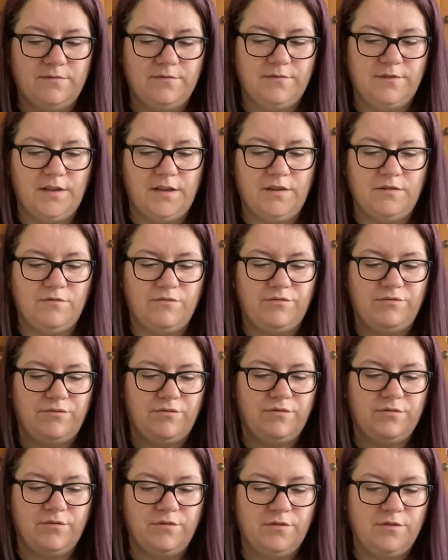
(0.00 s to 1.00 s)
if
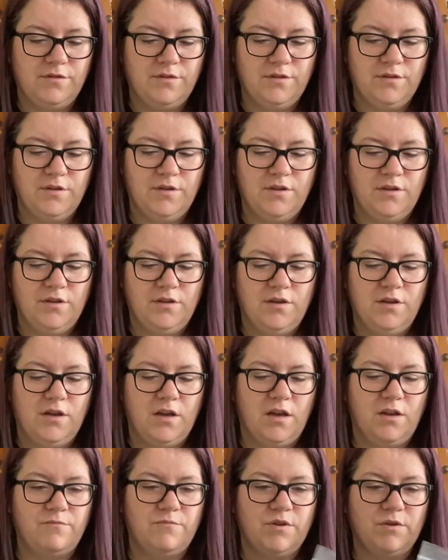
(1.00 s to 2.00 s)

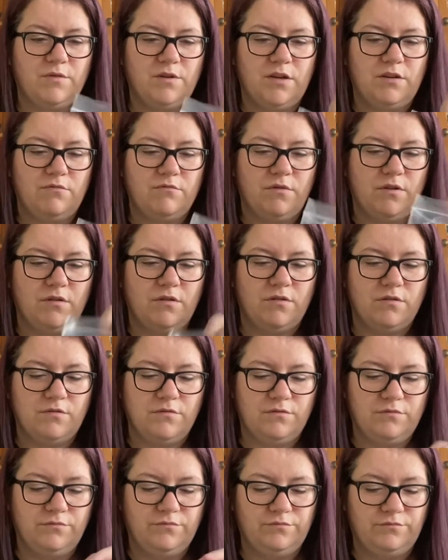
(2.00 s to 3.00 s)
I'm doing it wrong.
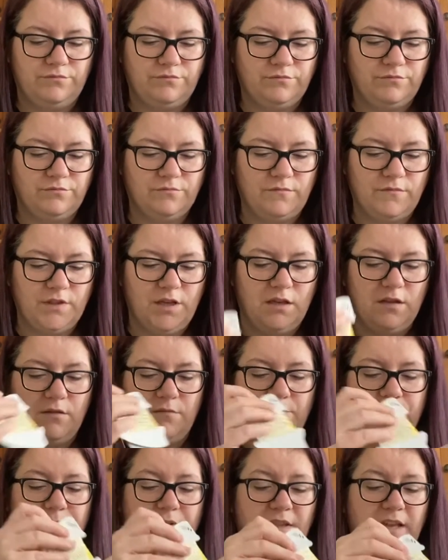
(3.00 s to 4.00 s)

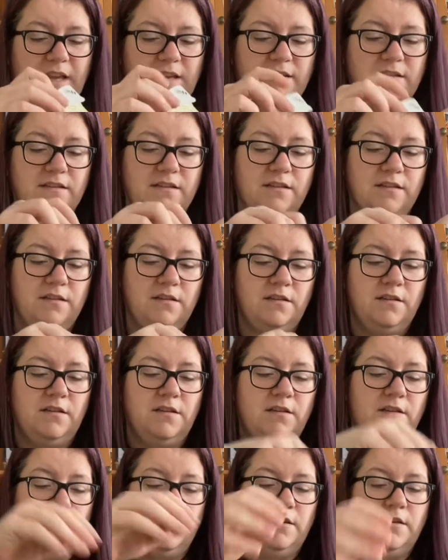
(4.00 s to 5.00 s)
But that's
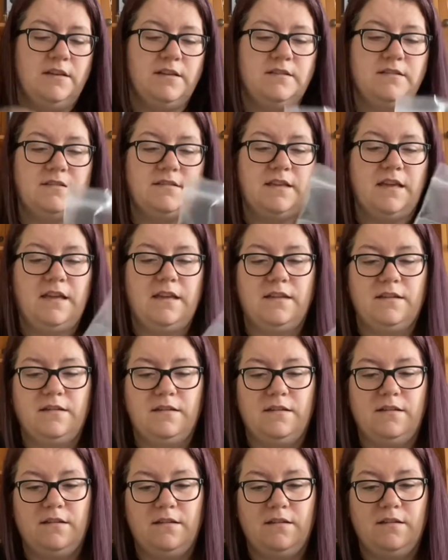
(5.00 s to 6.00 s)
that.
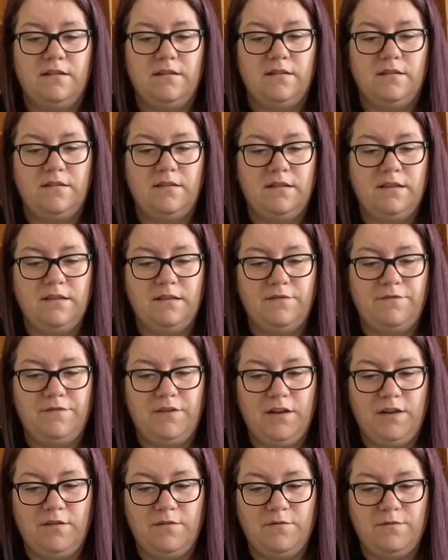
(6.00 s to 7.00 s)
There's a
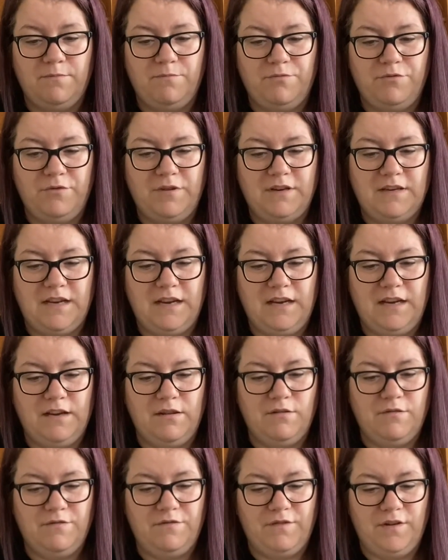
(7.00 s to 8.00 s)
few pretty
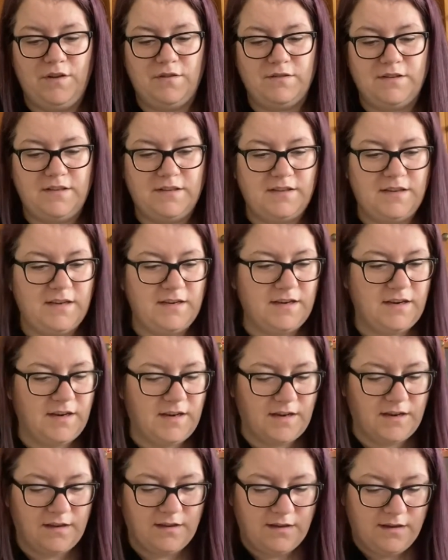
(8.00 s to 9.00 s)
little flosses in
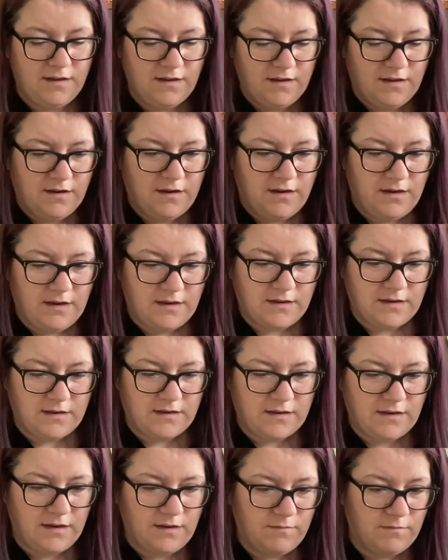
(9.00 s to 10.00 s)
here. Let's
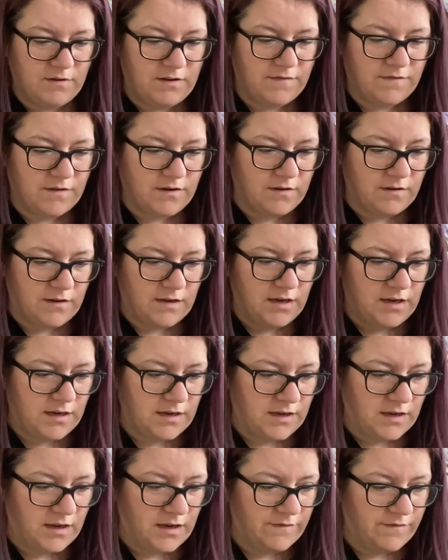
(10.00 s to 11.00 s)
see what I've got
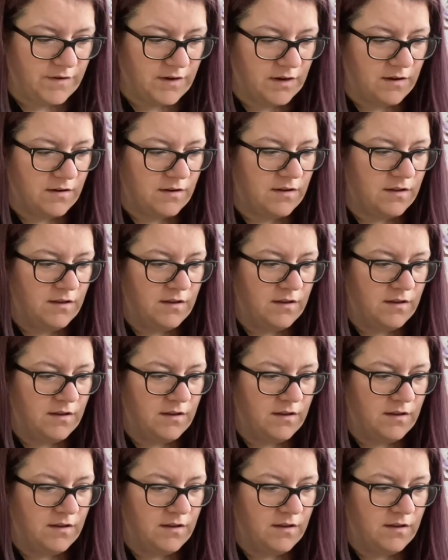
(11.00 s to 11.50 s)
here. I've got